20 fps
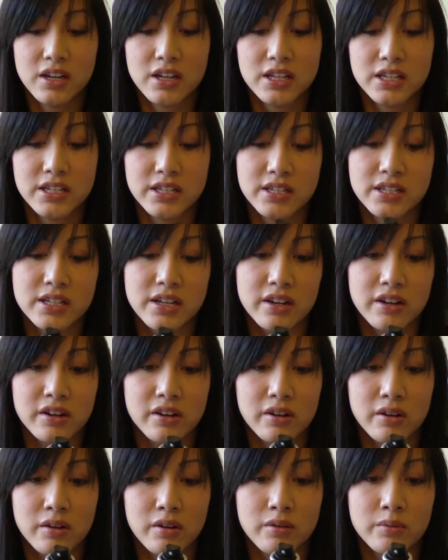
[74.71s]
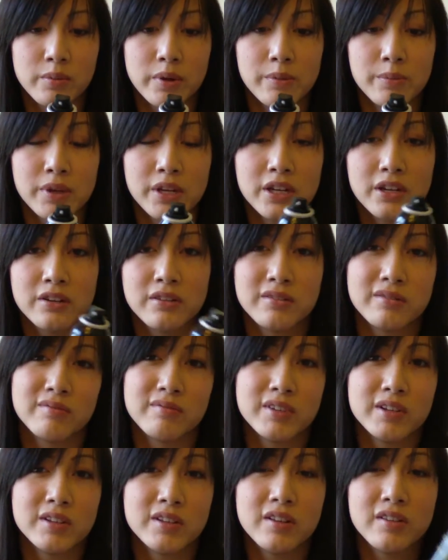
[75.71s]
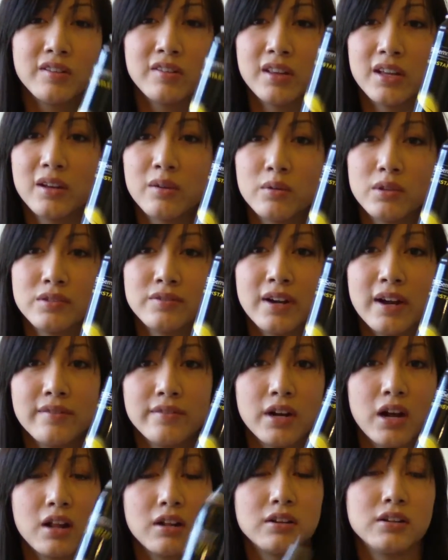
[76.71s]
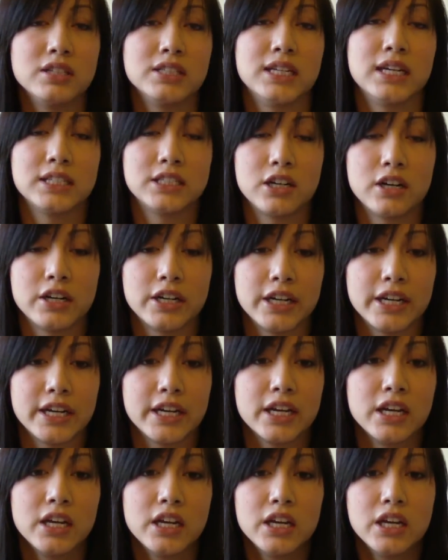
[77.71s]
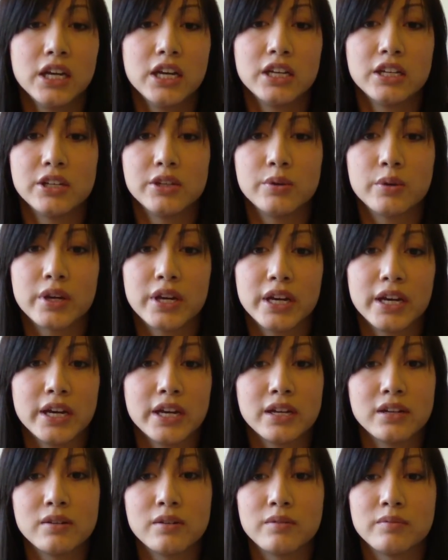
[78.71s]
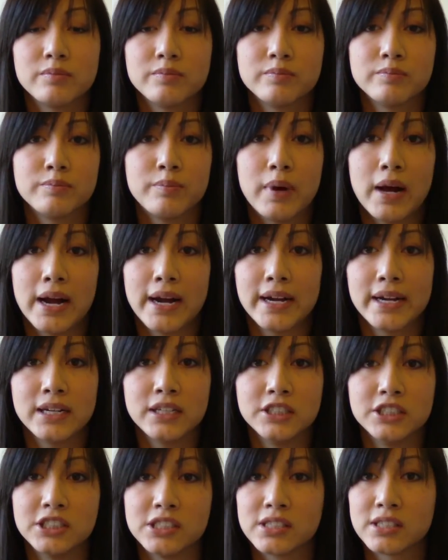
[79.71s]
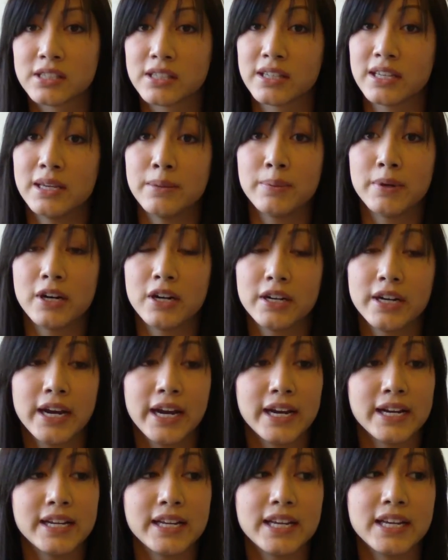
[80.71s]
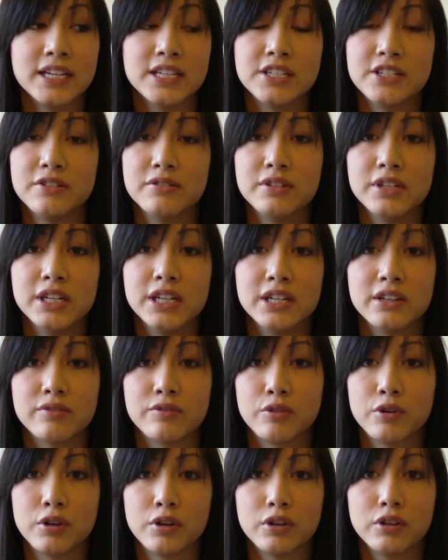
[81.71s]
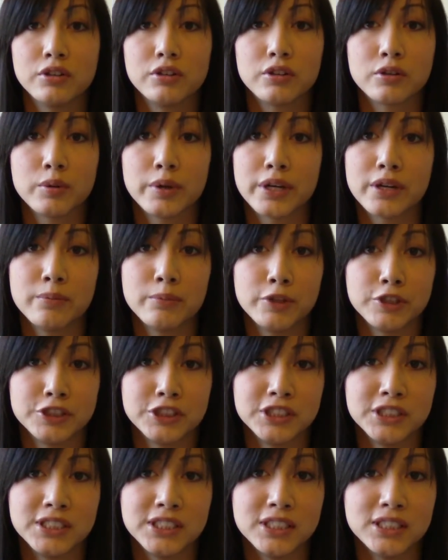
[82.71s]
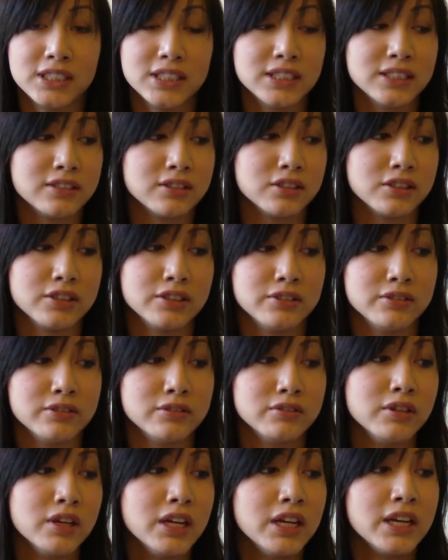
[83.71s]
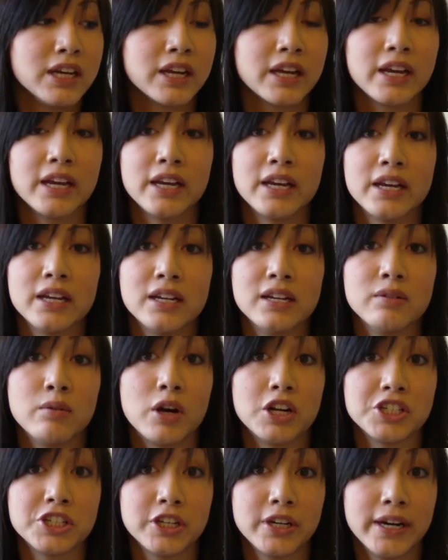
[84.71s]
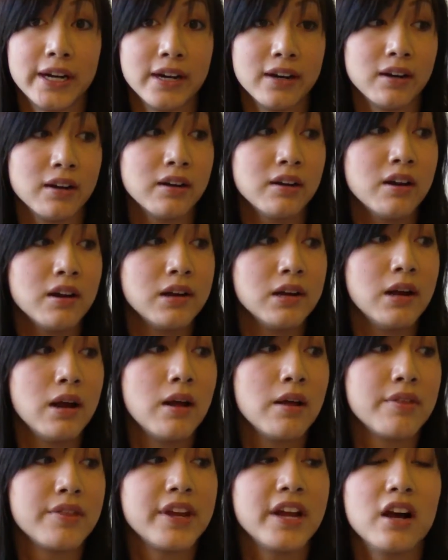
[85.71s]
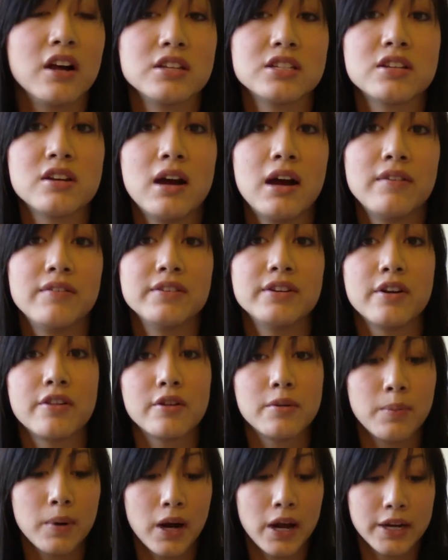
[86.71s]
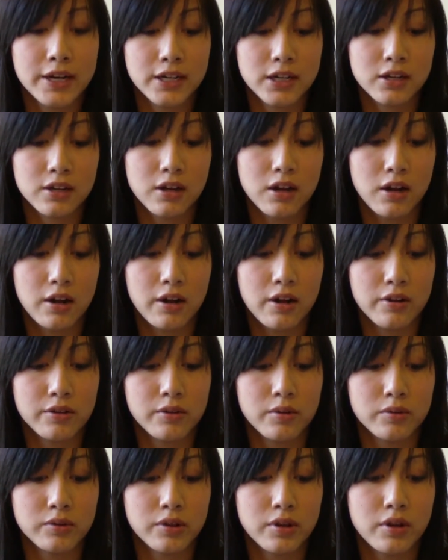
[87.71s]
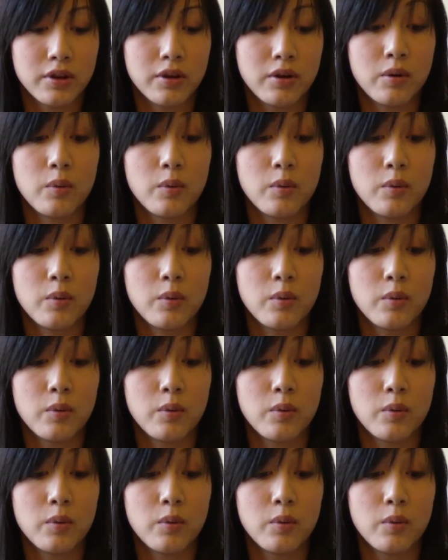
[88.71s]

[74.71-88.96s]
So, I mean, this thing was $5 at Target. You can buy it and just keep it on hand in case you need it for a little quick emergency until you can wash your hair. They also have another product called the